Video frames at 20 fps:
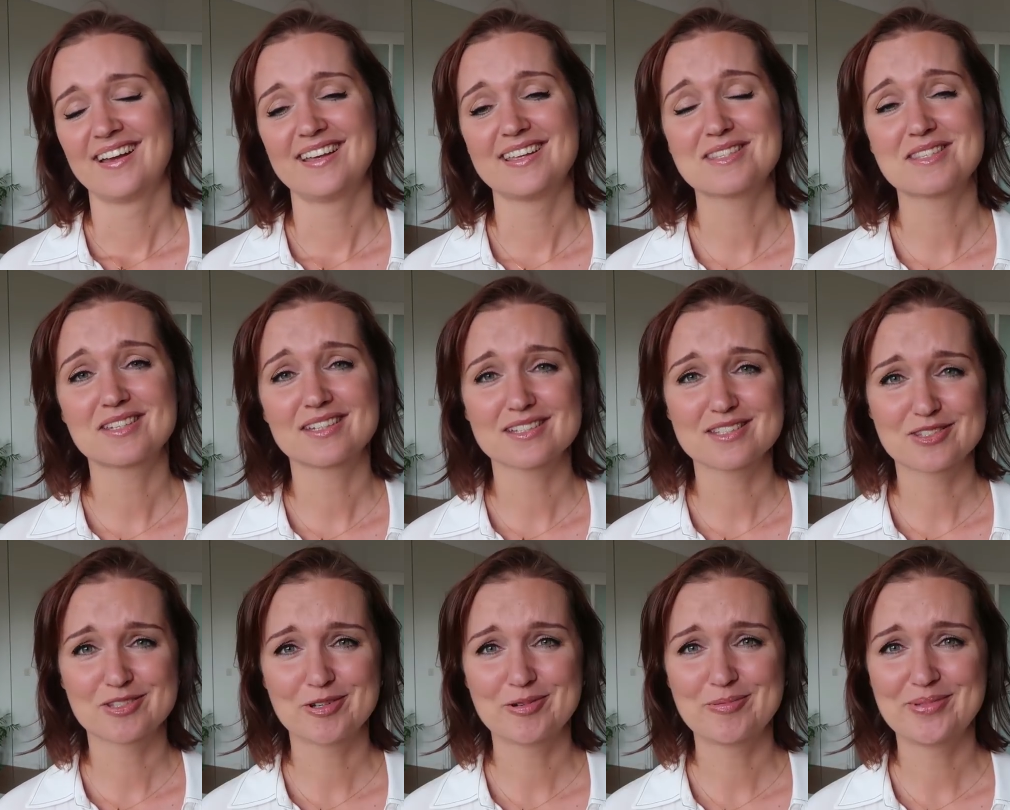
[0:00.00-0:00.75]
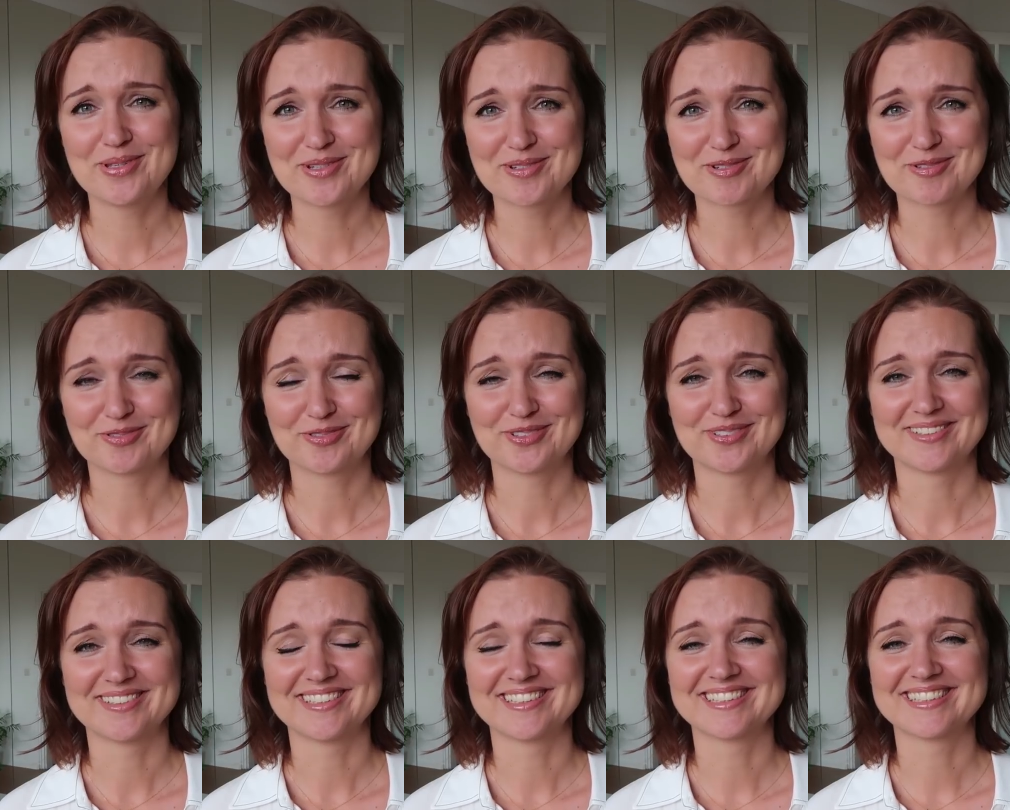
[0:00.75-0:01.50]
it's just so
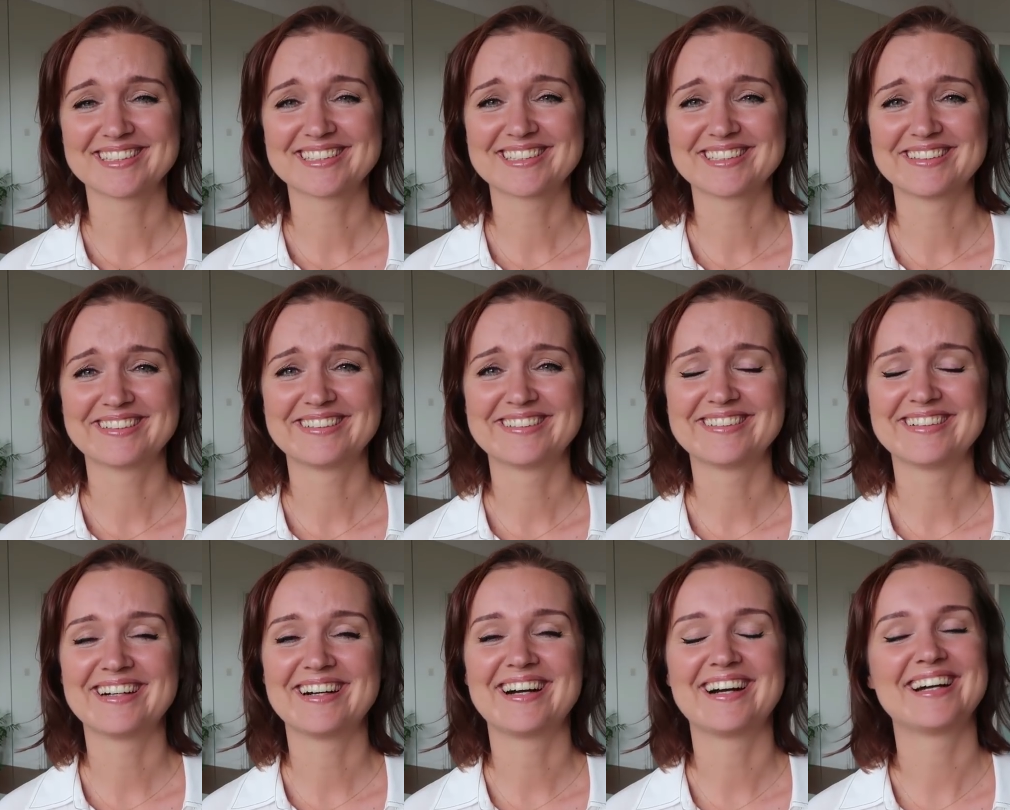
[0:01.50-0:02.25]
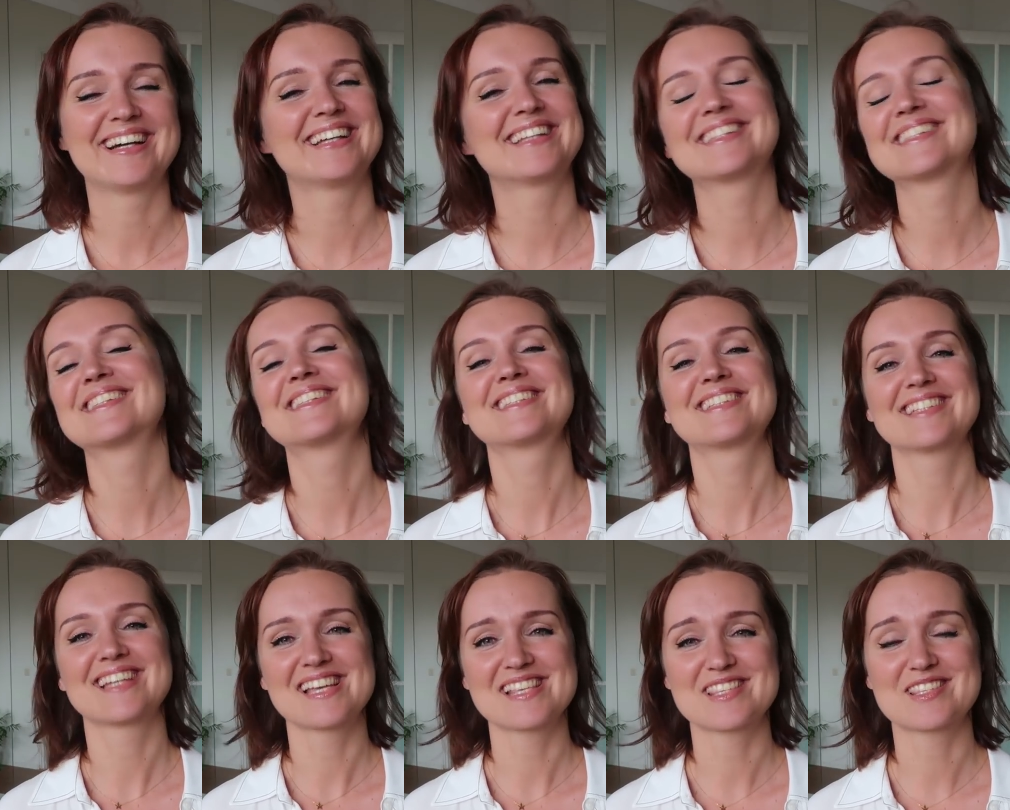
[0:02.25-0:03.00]
beautiful. So
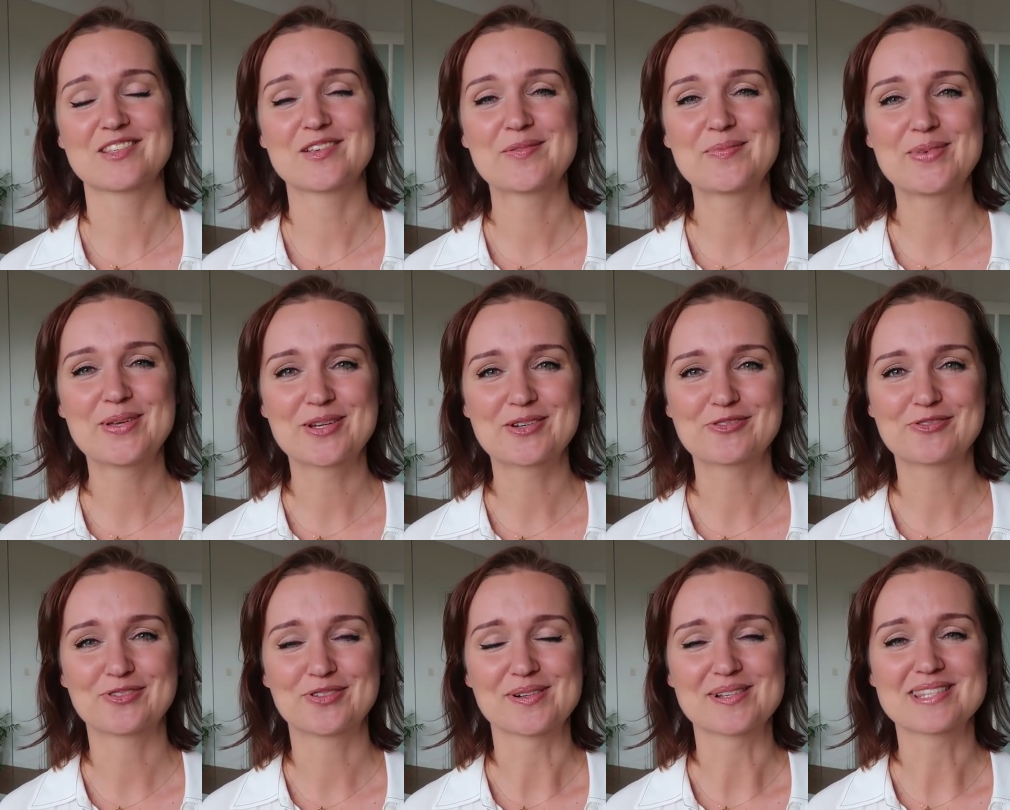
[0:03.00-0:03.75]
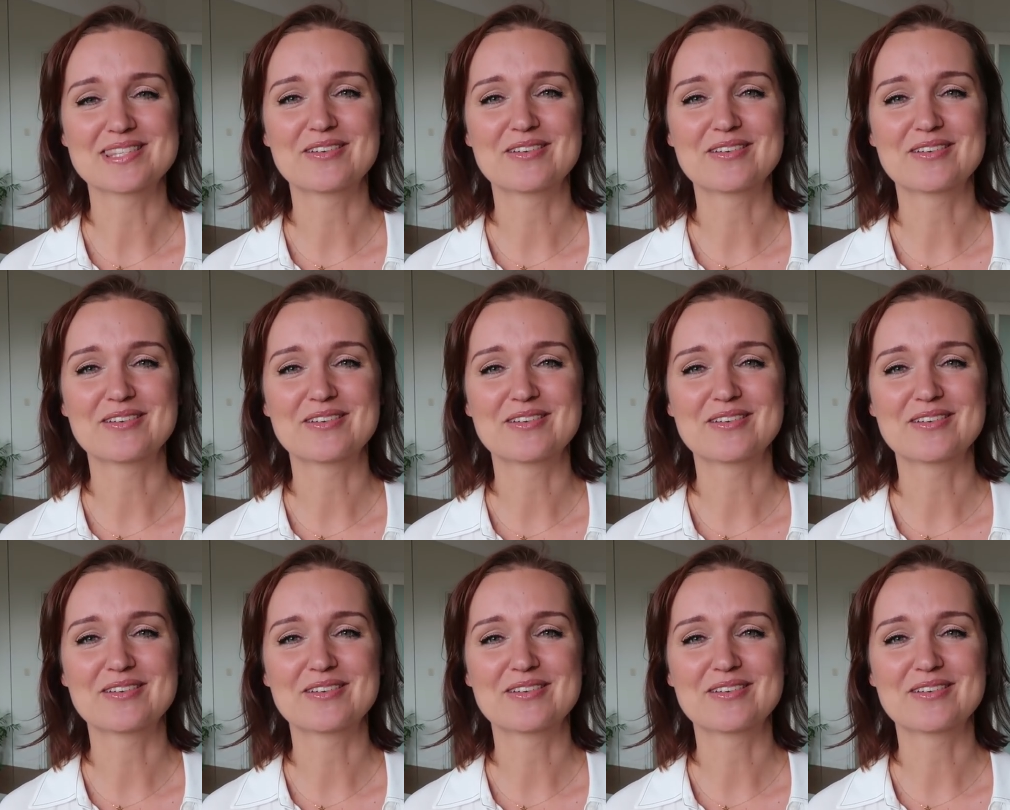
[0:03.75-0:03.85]
it's just so beautiful.